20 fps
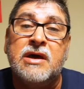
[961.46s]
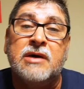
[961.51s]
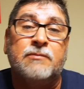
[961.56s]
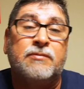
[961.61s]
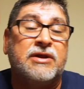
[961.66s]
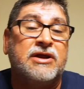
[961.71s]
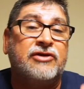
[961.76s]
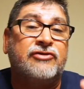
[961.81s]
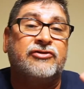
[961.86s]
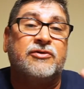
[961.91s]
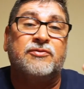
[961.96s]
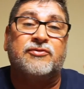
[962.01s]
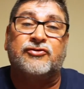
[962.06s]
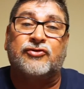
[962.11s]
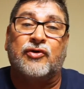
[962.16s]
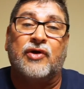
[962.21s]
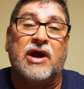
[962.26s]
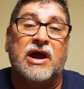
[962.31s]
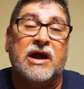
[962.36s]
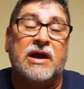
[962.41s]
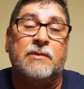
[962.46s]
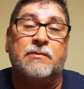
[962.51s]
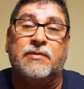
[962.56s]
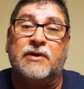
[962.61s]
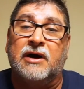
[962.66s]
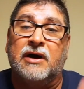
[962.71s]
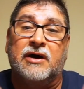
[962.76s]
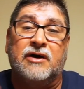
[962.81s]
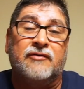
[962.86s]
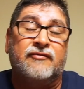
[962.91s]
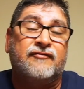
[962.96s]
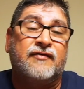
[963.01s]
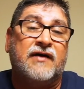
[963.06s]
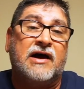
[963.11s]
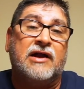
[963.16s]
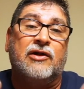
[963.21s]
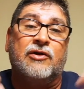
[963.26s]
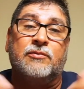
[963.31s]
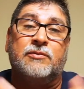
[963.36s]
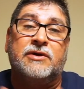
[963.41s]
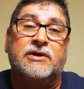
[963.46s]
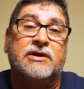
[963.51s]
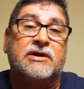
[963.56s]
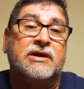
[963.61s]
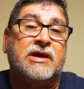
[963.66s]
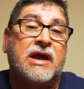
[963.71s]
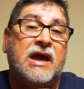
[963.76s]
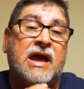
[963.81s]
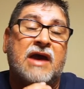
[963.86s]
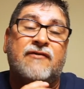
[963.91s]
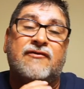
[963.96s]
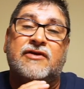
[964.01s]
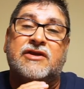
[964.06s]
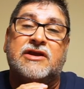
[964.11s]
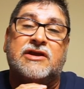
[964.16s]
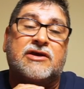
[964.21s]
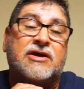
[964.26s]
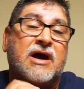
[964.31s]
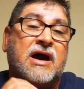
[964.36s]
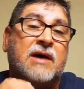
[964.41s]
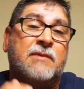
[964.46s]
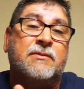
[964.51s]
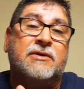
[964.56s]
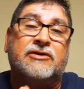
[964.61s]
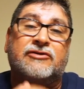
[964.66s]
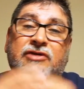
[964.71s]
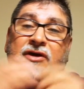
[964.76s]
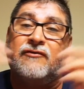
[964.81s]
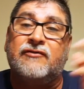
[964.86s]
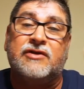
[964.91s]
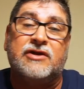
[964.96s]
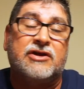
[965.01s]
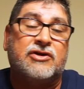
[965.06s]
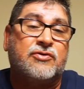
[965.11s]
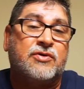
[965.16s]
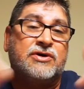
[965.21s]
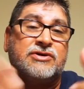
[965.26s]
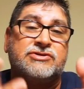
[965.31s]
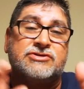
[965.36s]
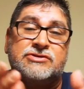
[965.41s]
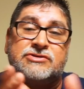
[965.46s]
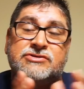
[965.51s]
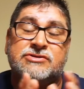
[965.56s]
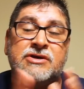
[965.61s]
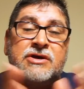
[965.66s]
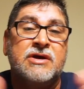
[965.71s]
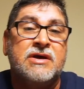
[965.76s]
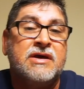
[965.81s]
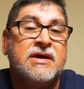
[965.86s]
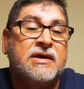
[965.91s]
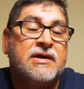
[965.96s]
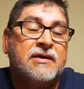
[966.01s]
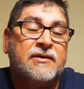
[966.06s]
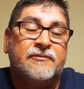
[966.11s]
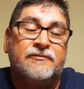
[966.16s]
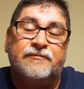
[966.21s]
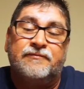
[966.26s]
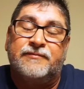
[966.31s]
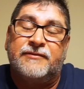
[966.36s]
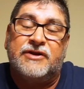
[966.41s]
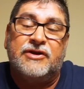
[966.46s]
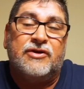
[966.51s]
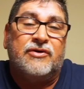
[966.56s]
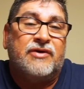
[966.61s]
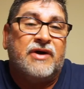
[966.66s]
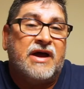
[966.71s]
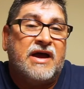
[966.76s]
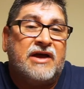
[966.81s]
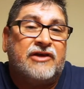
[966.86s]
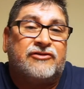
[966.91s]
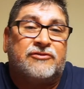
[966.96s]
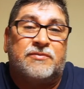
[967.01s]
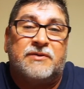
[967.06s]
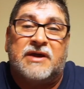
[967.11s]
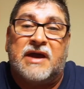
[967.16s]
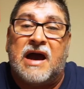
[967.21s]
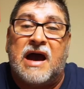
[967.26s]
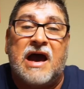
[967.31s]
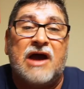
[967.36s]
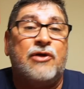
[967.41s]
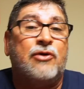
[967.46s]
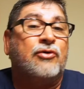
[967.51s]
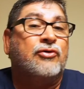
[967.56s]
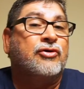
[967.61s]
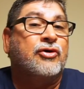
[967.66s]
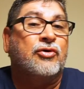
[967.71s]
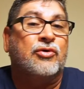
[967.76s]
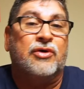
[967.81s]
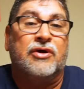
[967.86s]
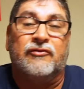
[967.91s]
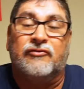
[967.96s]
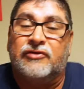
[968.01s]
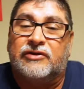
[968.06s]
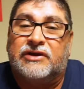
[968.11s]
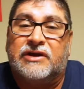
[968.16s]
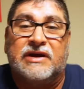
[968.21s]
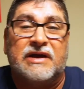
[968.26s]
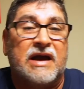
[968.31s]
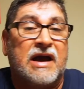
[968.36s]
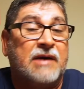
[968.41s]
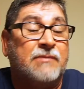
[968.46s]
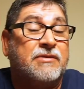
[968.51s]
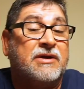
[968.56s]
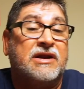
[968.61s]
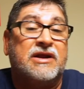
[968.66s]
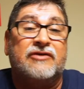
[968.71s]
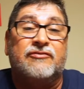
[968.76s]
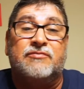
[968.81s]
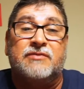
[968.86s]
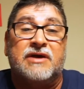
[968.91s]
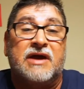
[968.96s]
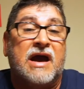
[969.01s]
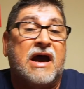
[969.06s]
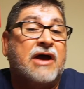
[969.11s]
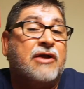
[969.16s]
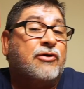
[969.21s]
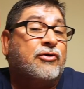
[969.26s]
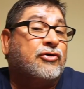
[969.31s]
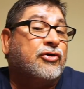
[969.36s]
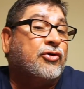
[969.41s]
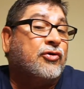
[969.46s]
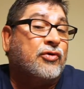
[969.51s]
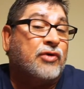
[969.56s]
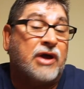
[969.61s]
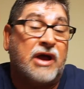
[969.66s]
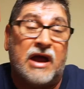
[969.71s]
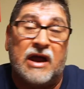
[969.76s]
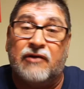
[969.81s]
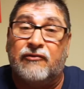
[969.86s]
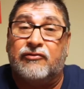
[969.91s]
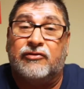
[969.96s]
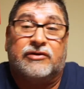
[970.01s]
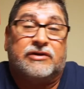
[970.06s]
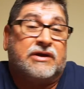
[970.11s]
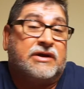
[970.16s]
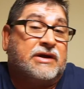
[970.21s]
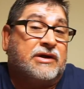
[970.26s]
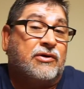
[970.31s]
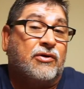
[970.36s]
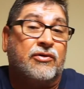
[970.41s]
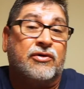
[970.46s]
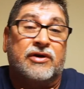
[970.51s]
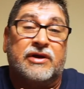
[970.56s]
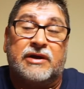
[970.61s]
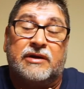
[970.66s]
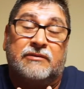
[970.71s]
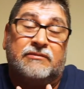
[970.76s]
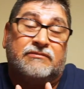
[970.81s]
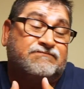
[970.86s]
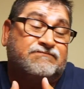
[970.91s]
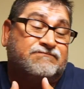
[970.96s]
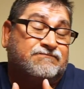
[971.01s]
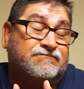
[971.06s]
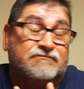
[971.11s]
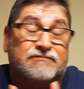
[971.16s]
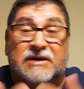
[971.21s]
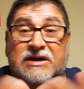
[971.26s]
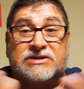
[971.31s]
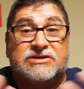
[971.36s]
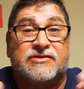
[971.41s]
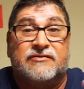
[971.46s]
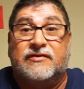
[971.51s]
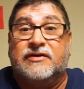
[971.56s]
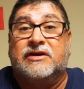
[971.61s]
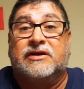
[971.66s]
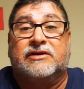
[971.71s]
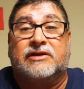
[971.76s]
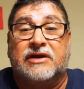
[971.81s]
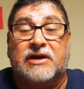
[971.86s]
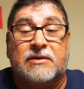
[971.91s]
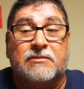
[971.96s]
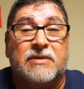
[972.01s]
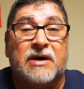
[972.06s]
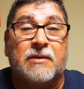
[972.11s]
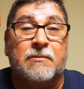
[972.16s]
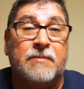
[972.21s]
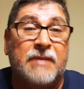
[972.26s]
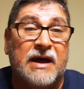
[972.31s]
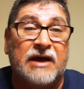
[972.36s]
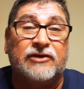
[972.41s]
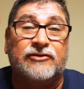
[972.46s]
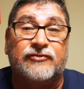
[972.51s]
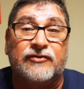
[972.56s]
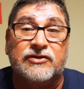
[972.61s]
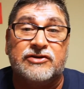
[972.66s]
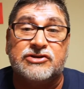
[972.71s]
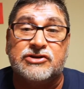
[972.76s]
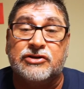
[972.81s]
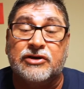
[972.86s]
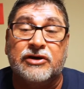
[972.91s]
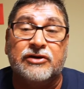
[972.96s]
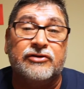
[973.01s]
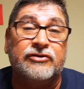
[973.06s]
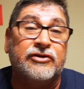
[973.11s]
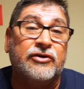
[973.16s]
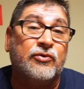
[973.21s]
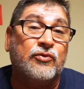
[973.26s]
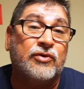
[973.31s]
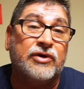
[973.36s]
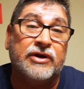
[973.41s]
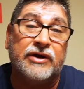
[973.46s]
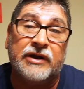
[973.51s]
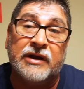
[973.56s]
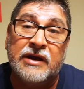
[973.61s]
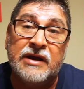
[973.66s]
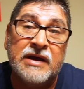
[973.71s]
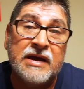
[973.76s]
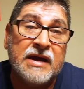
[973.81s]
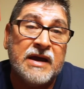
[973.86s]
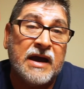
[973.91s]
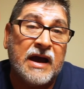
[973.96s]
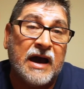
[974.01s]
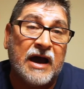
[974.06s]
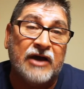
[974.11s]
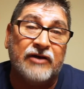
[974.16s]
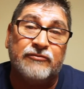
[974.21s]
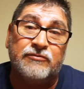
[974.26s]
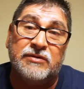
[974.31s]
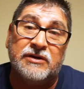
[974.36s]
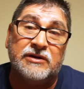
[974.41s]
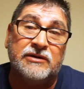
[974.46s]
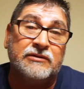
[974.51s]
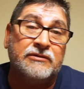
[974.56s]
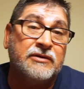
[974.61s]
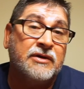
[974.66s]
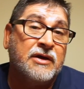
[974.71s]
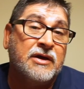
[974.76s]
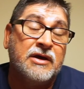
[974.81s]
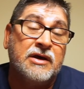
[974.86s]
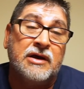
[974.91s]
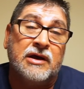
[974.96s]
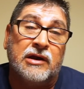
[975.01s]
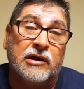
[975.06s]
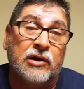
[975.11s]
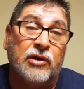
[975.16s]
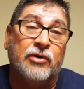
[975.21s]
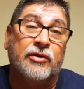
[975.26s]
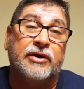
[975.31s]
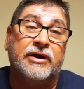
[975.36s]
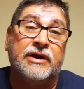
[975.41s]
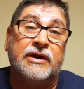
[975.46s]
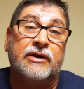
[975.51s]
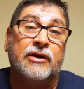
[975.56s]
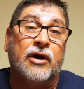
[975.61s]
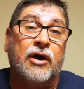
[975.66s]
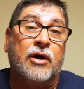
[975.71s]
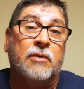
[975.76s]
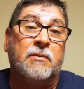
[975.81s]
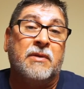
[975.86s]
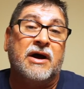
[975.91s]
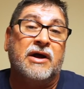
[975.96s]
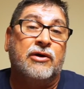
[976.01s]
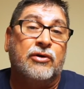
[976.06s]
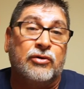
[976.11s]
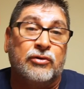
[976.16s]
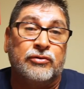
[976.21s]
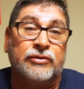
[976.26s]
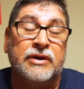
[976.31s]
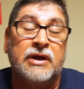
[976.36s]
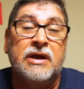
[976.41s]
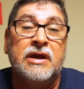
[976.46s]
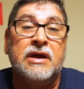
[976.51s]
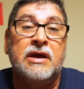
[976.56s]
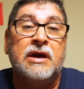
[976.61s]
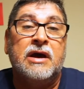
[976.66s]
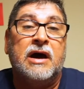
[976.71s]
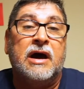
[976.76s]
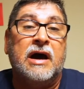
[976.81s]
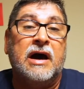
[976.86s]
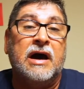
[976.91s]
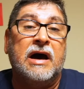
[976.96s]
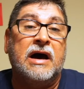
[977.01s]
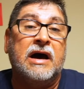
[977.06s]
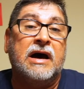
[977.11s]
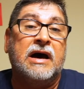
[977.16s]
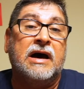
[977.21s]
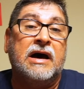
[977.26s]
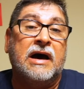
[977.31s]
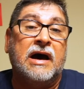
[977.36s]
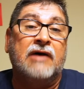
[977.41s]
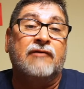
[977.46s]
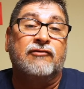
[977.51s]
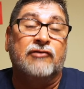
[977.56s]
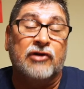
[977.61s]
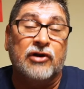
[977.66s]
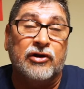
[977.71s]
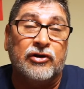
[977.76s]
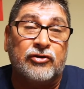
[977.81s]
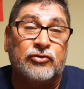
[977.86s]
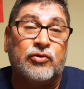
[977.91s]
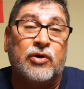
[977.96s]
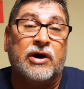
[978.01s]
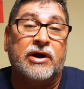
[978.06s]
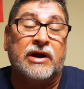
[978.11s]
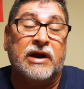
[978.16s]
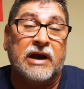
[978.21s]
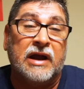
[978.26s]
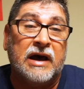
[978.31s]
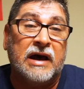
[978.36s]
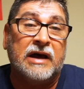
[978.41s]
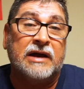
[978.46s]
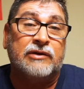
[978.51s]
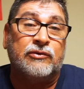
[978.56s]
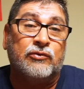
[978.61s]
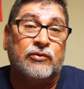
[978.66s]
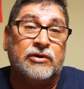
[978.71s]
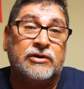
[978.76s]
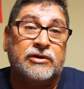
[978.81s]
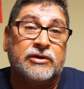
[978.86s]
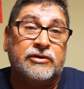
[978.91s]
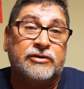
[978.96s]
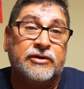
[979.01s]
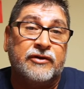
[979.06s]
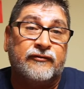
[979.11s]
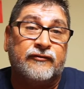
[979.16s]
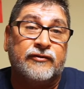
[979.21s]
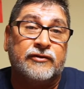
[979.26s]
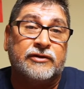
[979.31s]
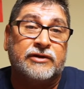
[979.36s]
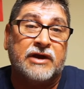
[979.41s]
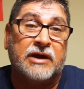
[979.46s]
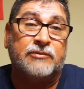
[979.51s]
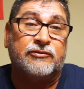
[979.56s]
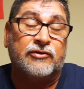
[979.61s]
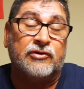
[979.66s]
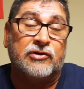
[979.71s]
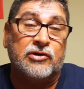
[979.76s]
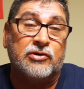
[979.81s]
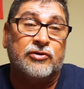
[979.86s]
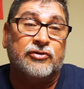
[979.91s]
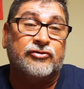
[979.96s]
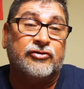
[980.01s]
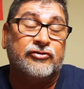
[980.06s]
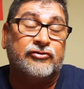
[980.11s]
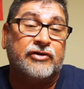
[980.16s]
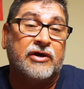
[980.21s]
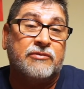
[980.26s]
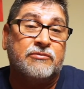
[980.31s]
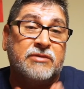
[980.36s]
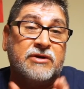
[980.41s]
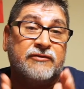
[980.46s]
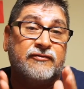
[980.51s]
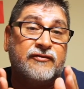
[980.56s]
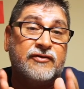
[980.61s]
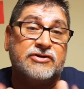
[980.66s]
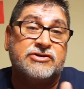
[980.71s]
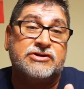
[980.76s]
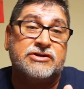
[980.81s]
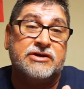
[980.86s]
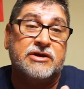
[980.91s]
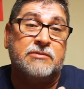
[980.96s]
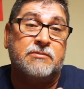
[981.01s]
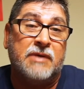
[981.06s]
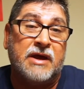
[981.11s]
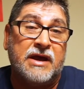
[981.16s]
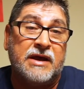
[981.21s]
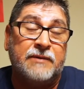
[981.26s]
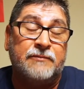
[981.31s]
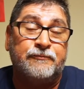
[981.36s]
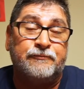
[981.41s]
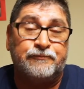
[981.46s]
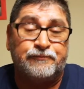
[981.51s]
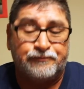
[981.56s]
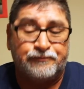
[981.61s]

Please subscribe. Follow me. Have any comments? Have any questions? You know, ask me. I don't know everything. Believe me, I don't know everything or much of anything about bass fishing other than what I've been learning on my own. I've learned quite a lot with the different types of lures since I've been fishing in May.